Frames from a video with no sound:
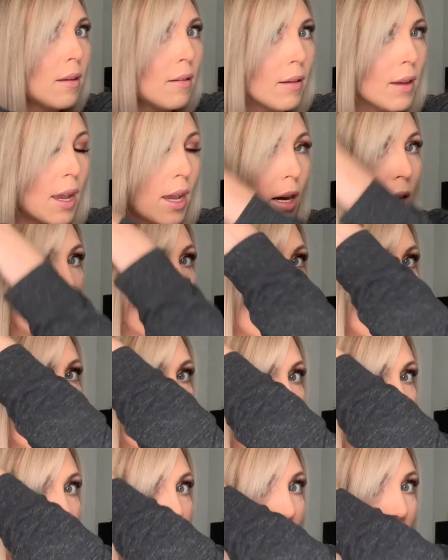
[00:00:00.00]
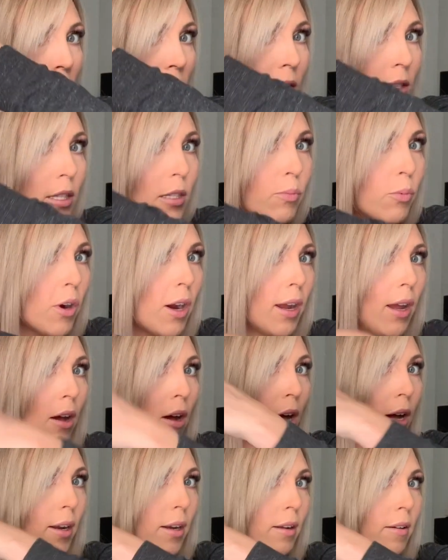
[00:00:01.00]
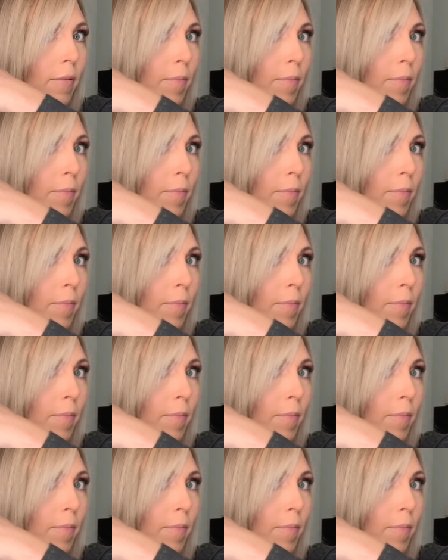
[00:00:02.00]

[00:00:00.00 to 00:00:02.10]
And I've already sprayed the spray on.